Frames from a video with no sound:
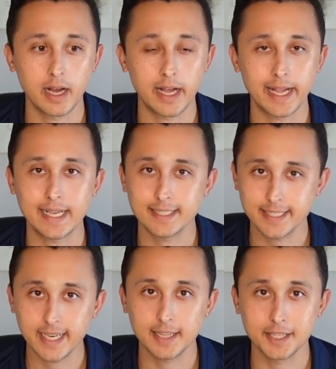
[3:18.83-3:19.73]
I
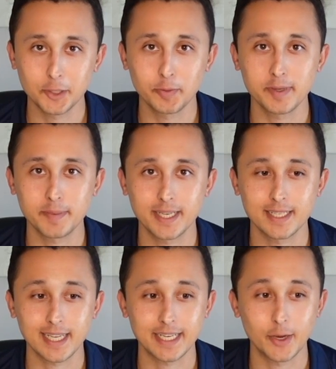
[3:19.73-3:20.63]
hesitate a little bit
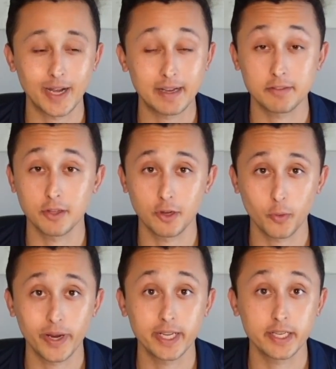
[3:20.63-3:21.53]
because I know I have a long
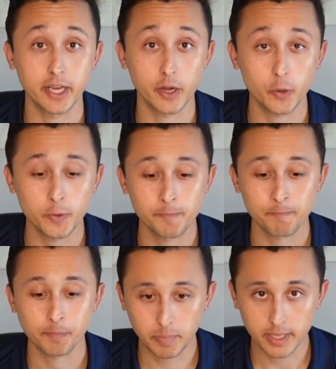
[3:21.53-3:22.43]
way to go,
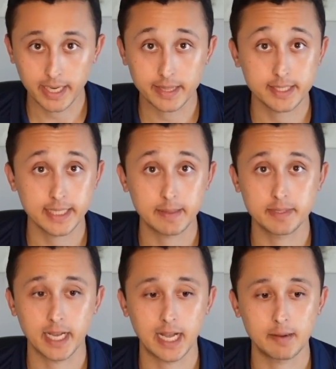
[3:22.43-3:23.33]
but at the same
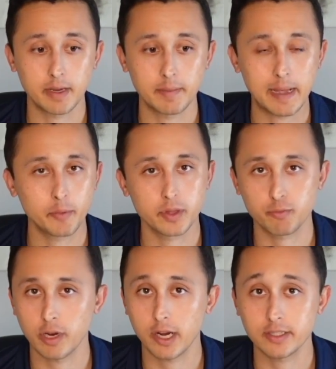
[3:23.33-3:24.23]
time, I'm happy with the
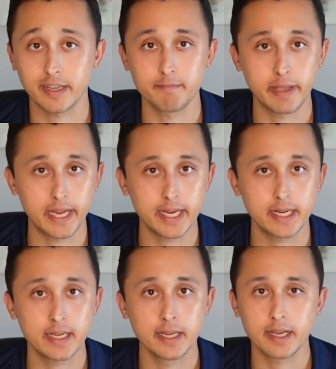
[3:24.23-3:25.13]
progress I've
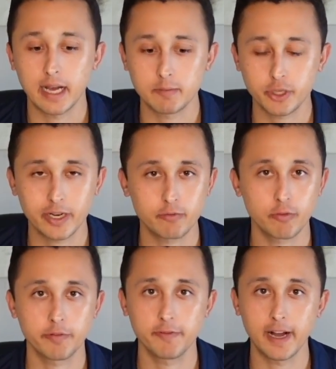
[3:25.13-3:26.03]
made. I'm trying to
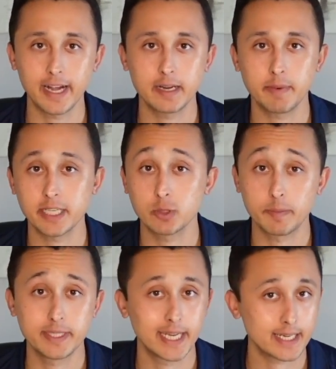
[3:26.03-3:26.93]
refine my
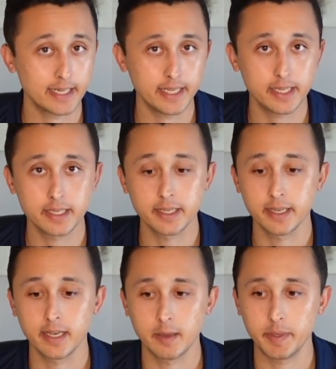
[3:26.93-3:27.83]
swimming technique
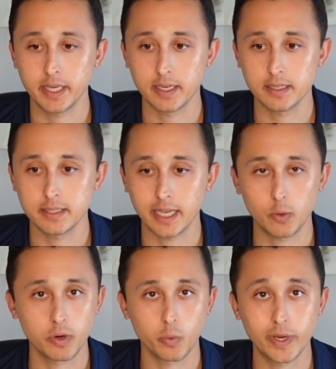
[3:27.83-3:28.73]
because I
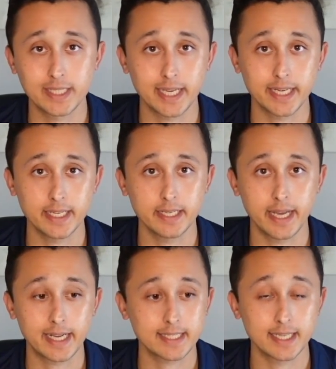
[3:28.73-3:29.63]
don't want to waste any
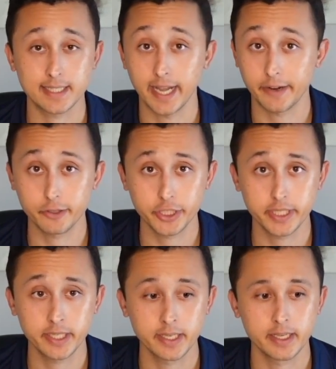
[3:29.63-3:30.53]
excess energy.